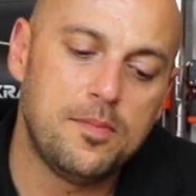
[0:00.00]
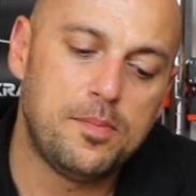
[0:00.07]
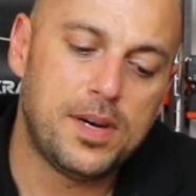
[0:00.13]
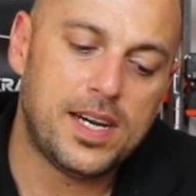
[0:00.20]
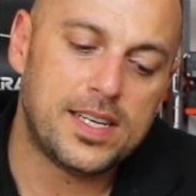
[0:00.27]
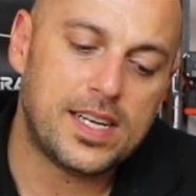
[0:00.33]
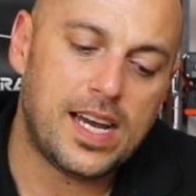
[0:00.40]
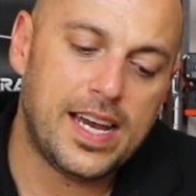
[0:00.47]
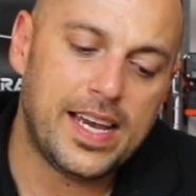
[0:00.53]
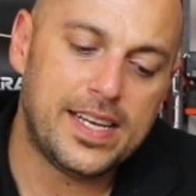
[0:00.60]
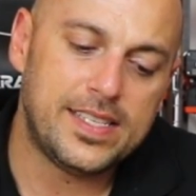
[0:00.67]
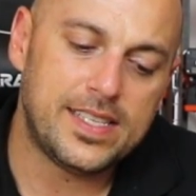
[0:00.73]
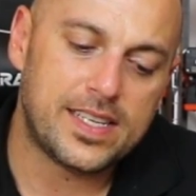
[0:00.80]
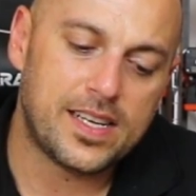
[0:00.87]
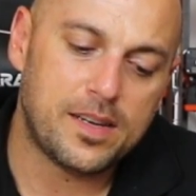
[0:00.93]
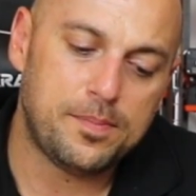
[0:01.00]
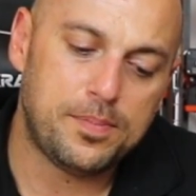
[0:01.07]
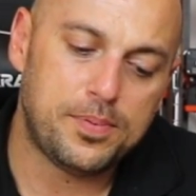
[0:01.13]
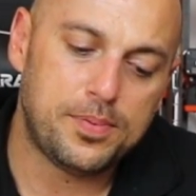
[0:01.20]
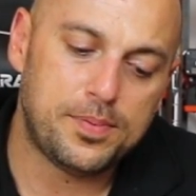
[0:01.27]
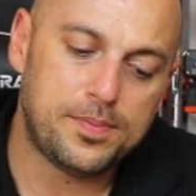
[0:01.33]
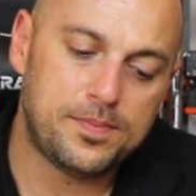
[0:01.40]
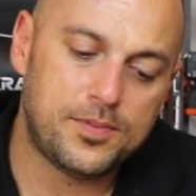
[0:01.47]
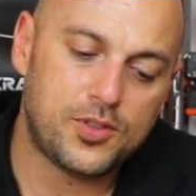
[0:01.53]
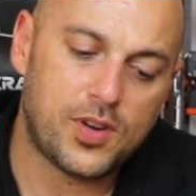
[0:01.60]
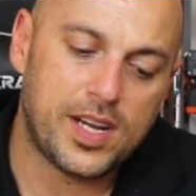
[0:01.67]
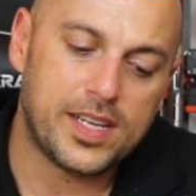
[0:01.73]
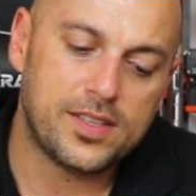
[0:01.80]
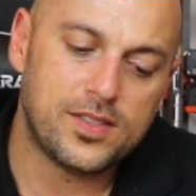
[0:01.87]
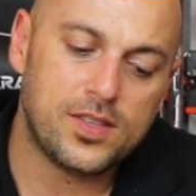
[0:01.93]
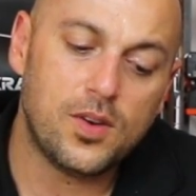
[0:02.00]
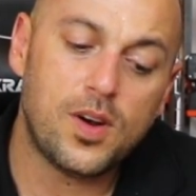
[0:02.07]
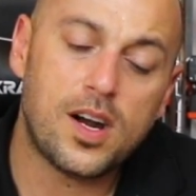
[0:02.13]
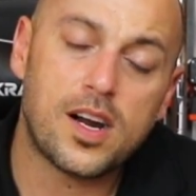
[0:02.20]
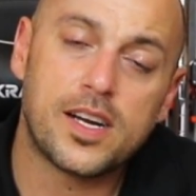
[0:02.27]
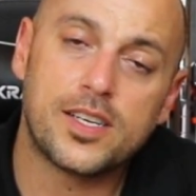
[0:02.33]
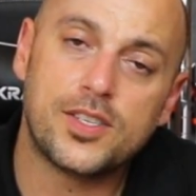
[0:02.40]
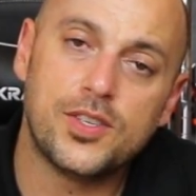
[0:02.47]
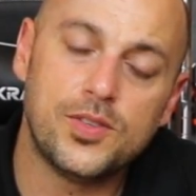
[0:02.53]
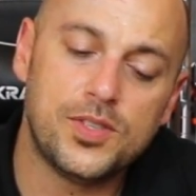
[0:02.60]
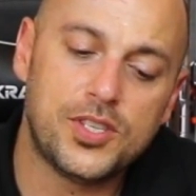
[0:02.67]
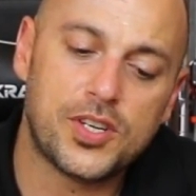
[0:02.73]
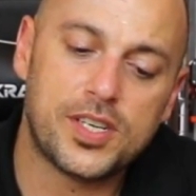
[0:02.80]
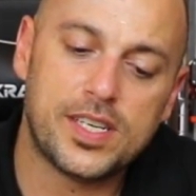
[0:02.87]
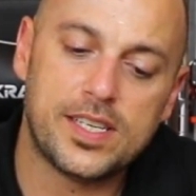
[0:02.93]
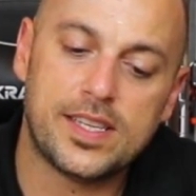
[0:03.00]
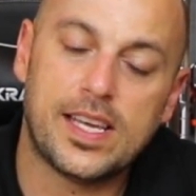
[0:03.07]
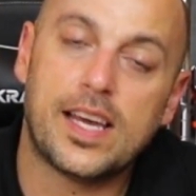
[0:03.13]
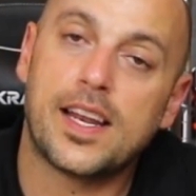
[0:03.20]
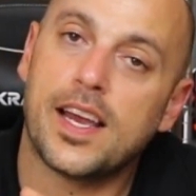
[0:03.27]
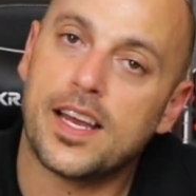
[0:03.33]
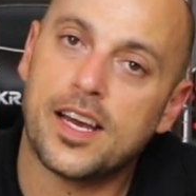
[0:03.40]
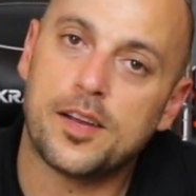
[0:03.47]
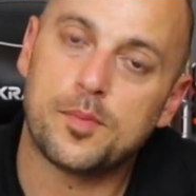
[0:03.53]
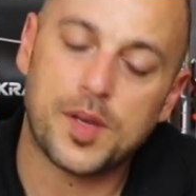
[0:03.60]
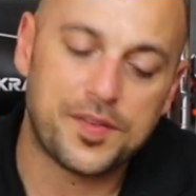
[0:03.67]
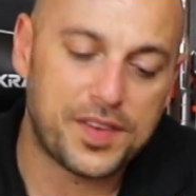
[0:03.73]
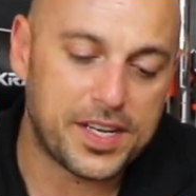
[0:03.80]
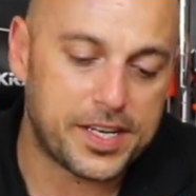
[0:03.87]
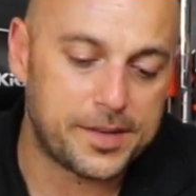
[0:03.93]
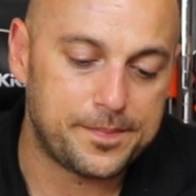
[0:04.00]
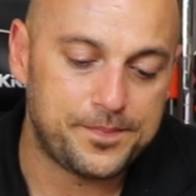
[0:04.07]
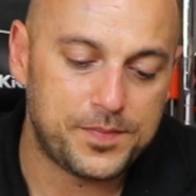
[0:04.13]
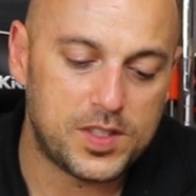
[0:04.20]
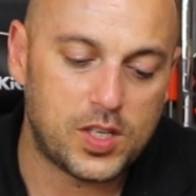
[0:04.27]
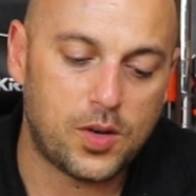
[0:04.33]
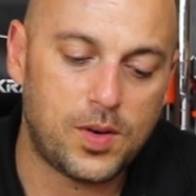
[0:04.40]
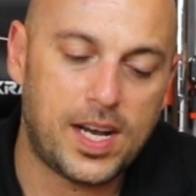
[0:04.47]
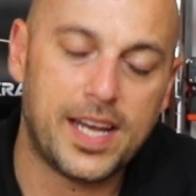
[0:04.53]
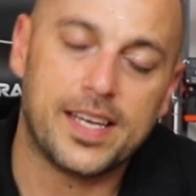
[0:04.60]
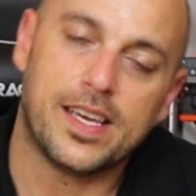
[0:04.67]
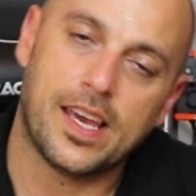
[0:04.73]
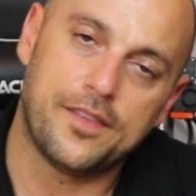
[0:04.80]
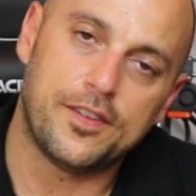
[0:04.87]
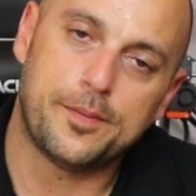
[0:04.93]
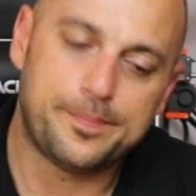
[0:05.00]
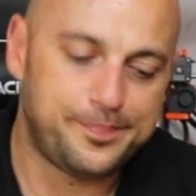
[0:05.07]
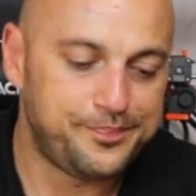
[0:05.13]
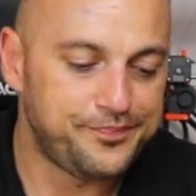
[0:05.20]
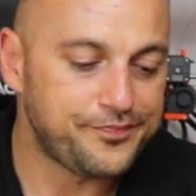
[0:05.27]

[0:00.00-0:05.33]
but I ended up trying so hard to turn it that I cut my finger. So I gave up.